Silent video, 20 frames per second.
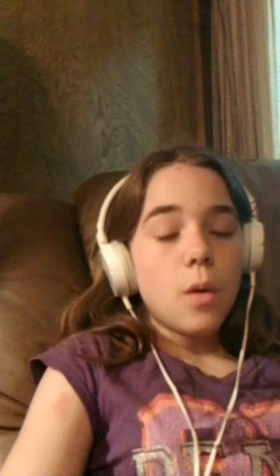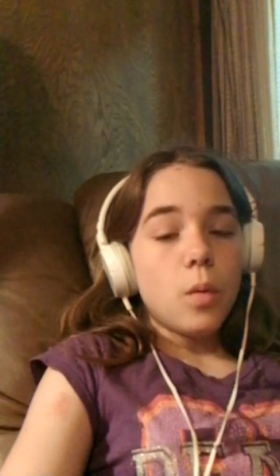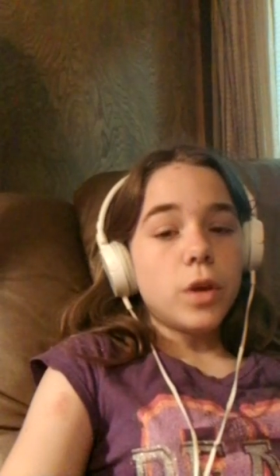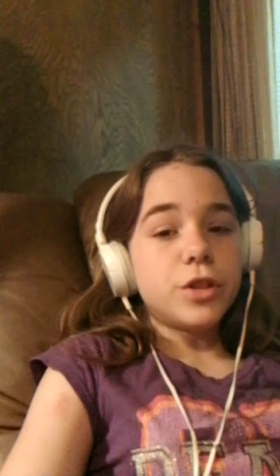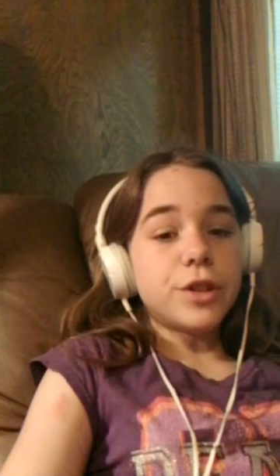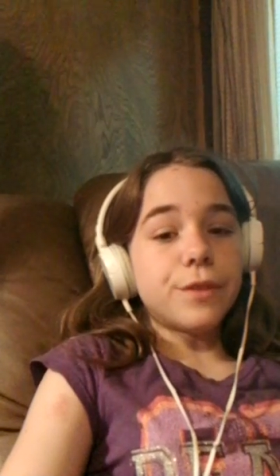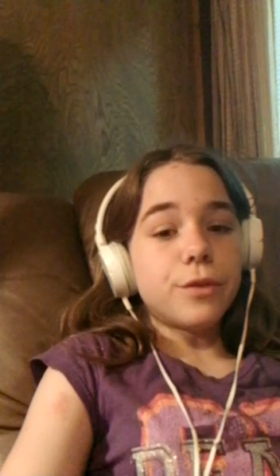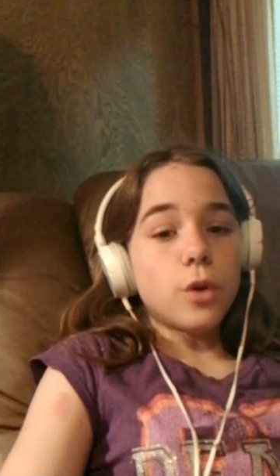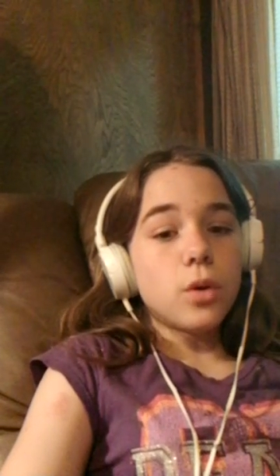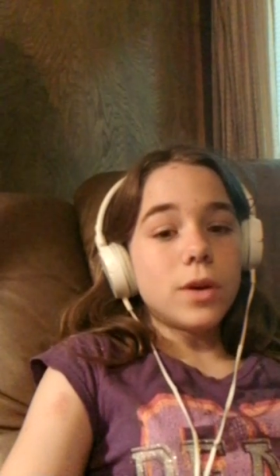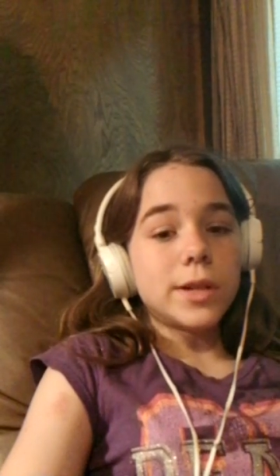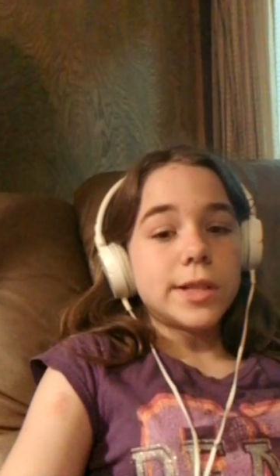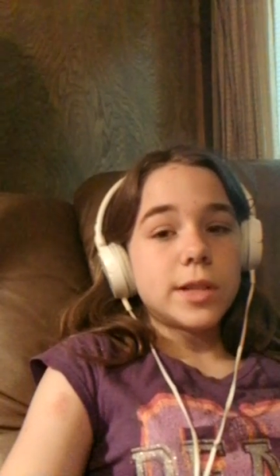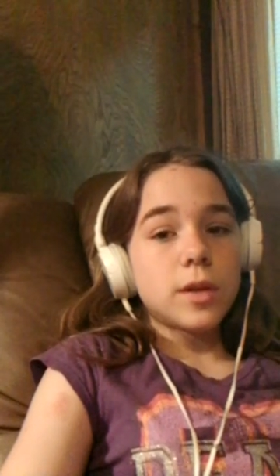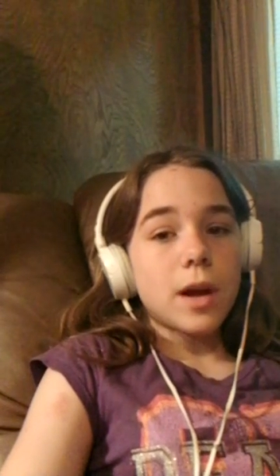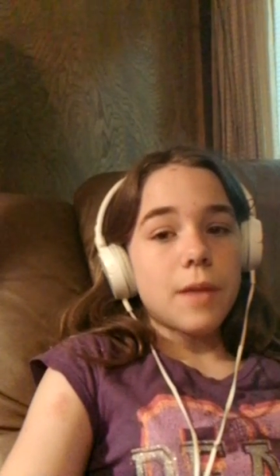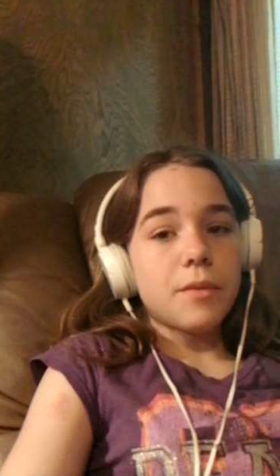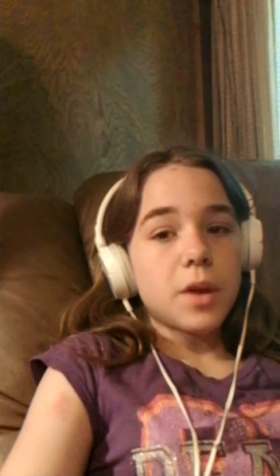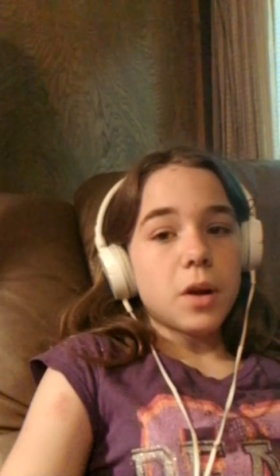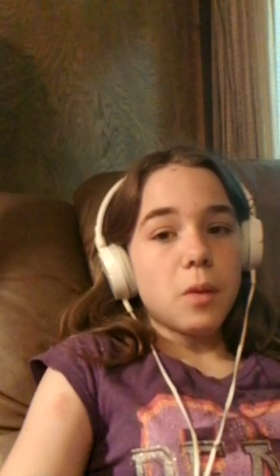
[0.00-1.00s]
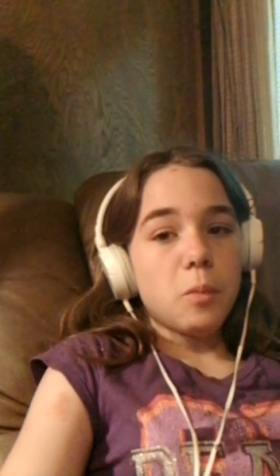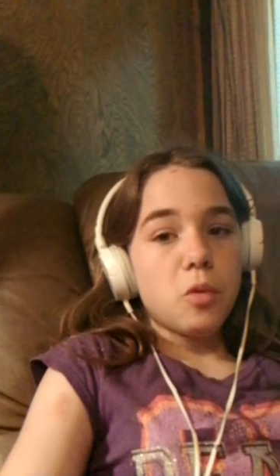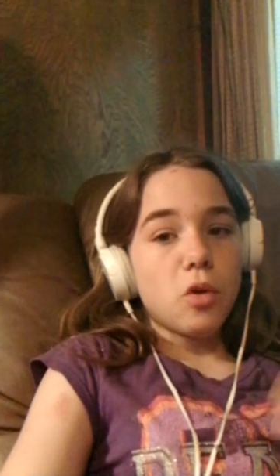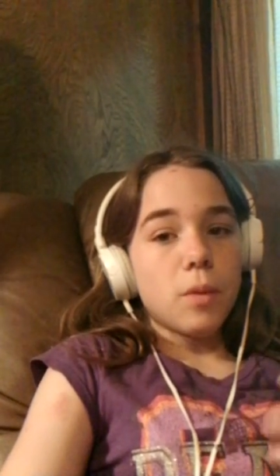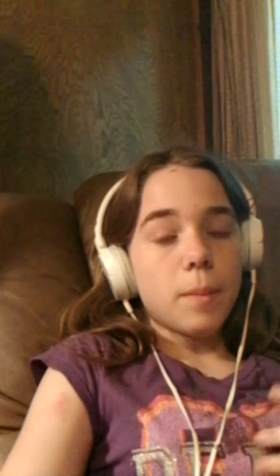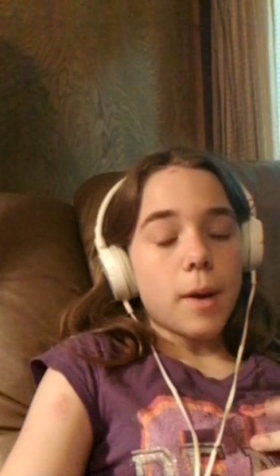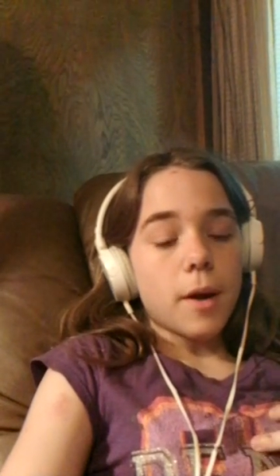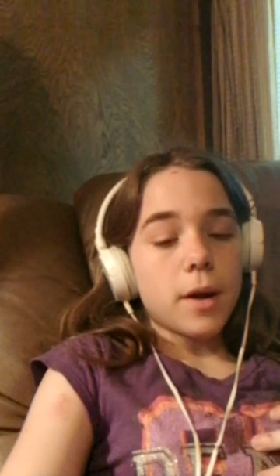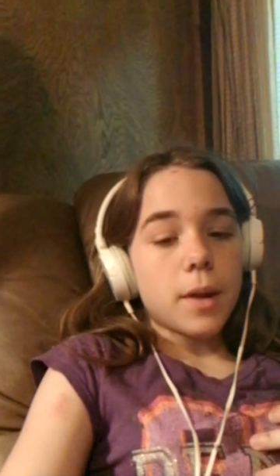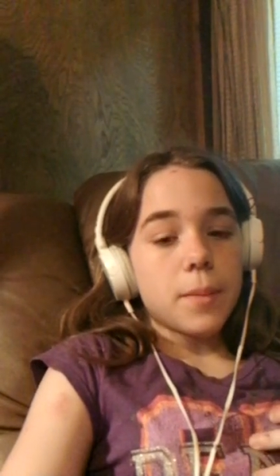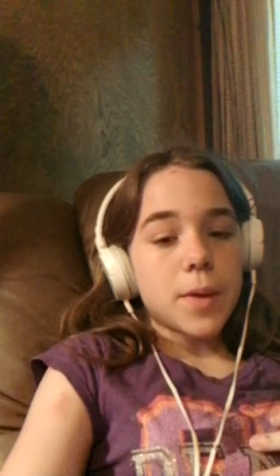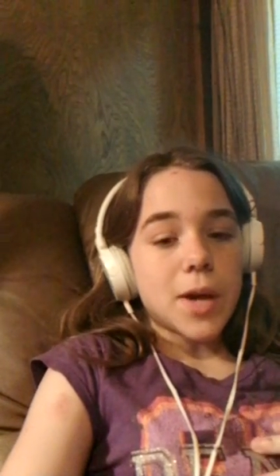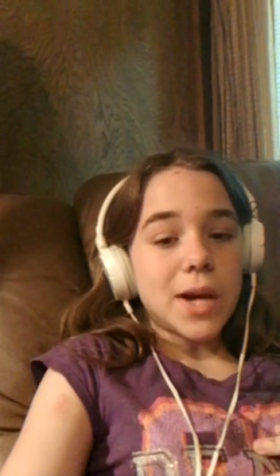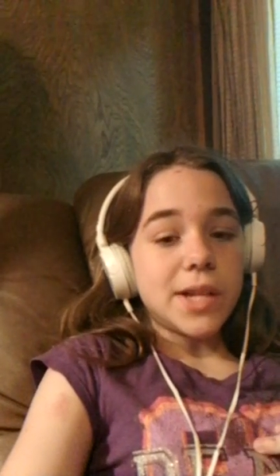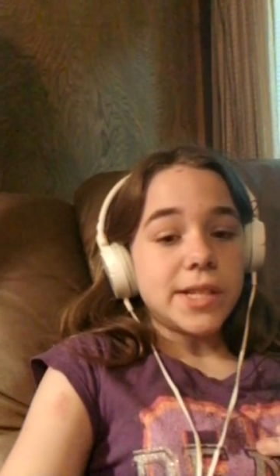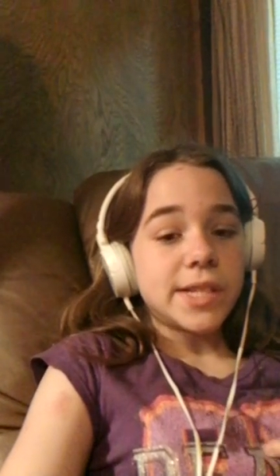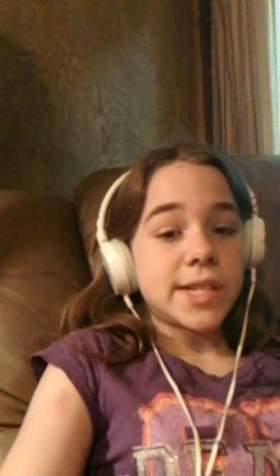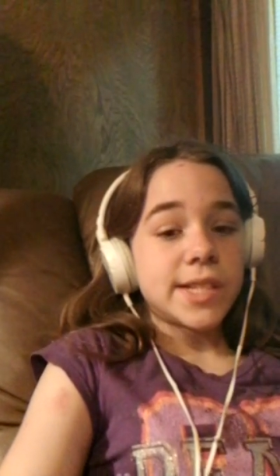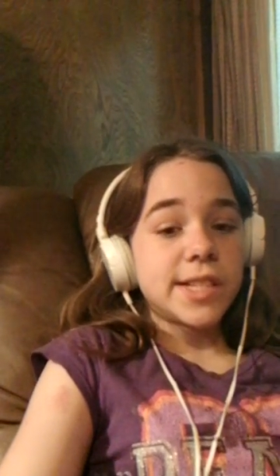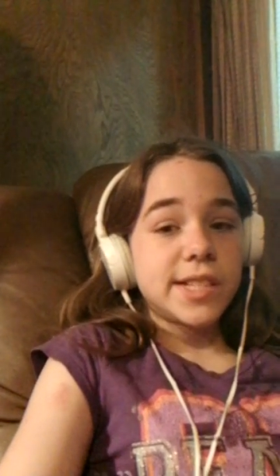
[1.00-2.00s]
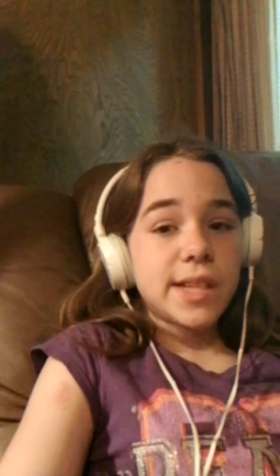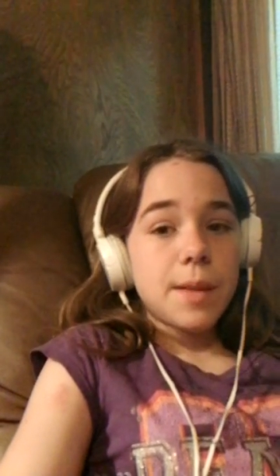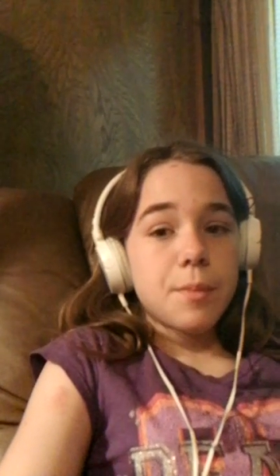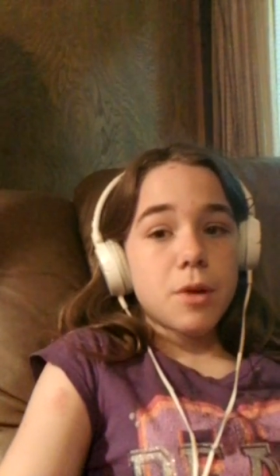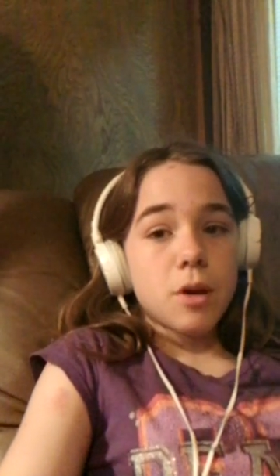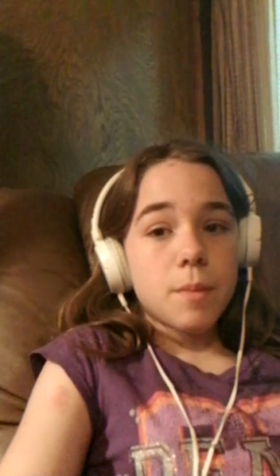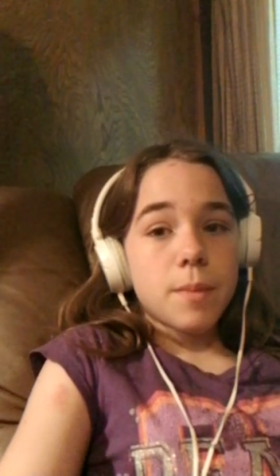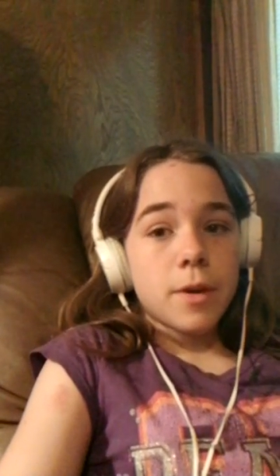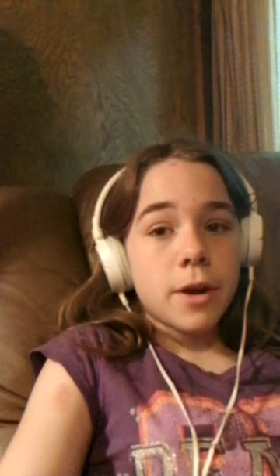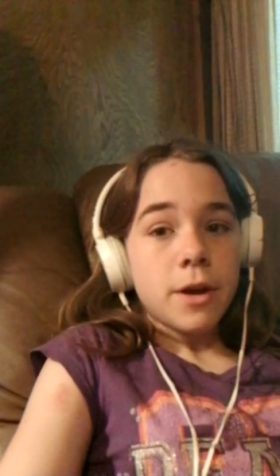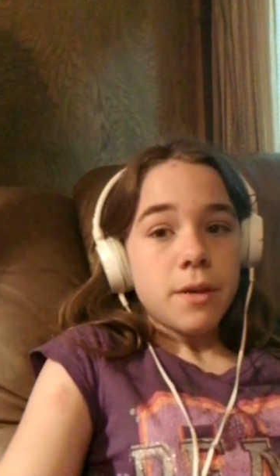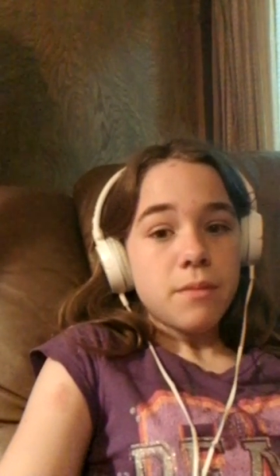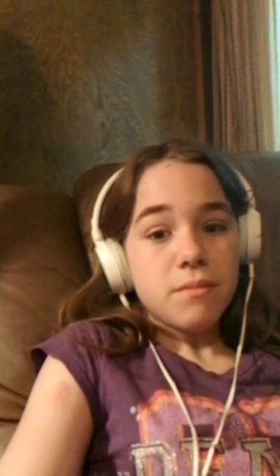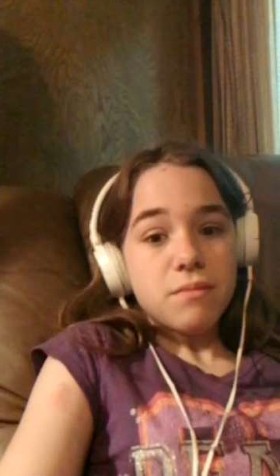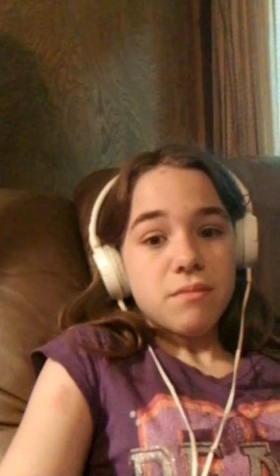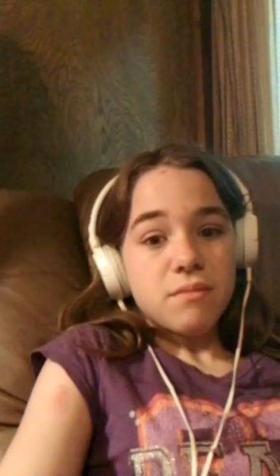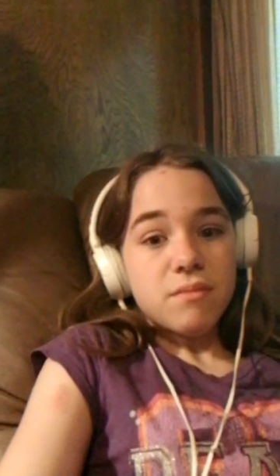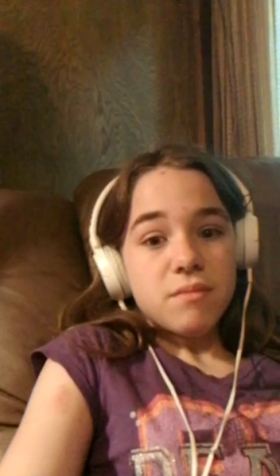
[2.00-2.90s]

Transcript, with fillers: which of course they're having a pool party because it's summer, but